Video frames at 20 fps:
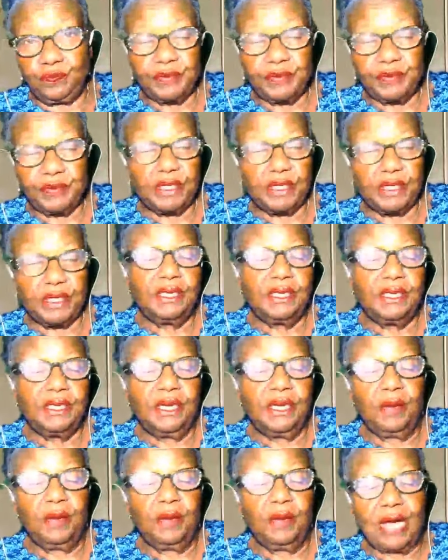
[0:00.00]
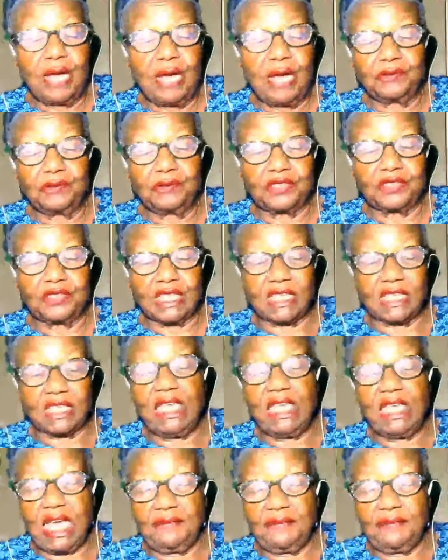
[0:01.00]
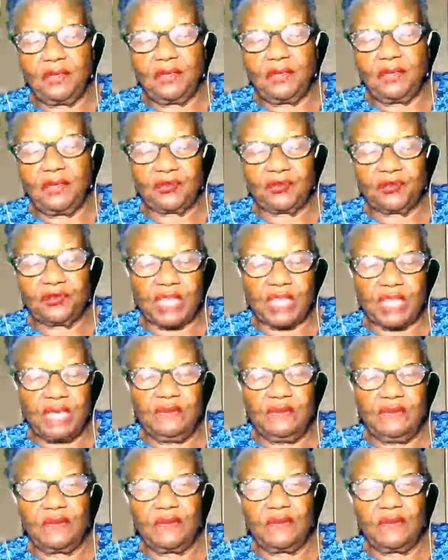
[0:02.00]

about seeing after yourself, trying to